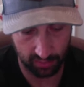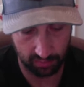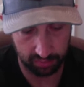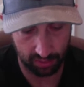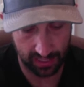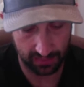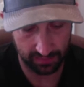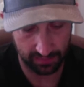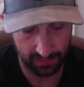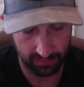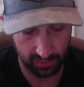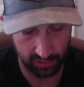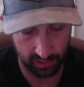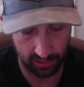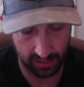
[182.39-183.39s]
black
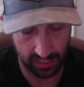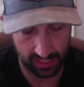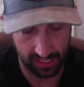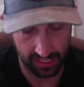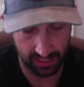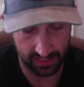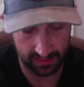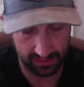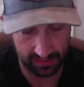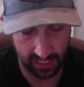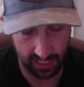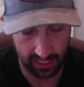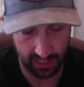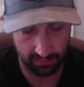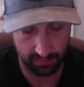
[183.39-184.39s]
pepper, cayenne,
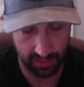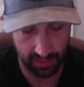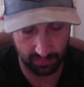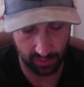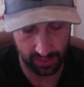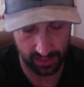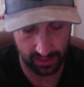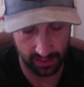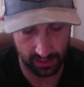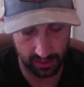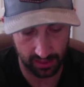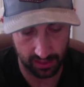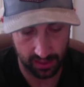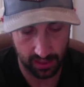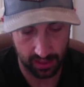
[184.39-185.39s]
thyme,
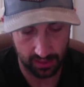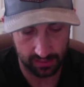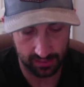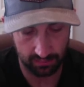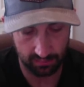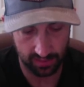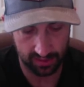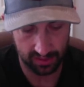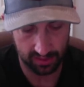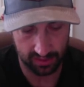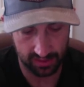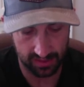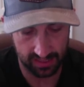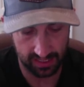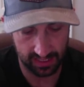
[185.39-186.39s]
paprika, some mustard
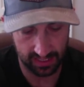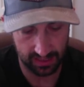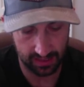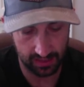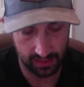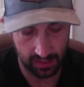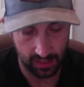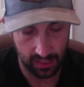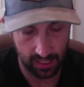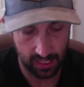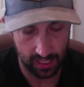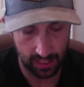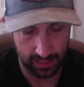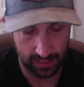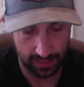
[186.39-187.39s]
seed,
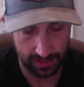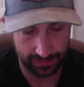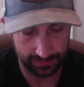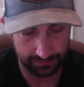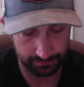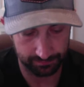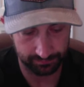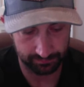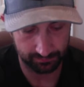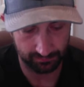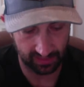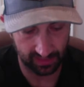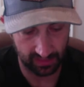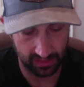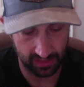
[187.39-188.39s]
and
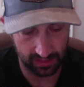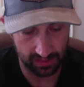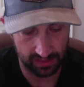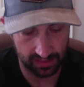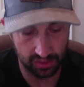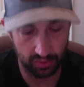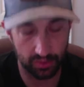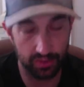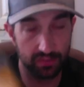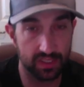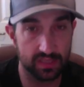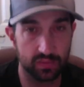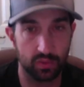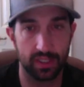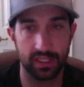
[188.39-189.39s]

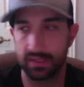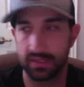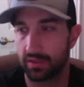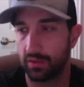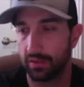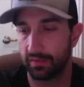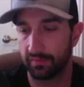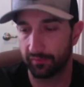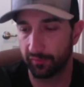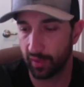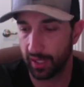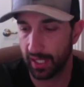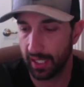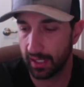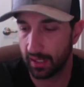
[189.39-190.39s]
this one is gluten
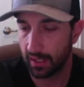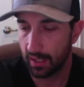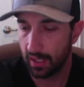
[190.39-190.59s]
free,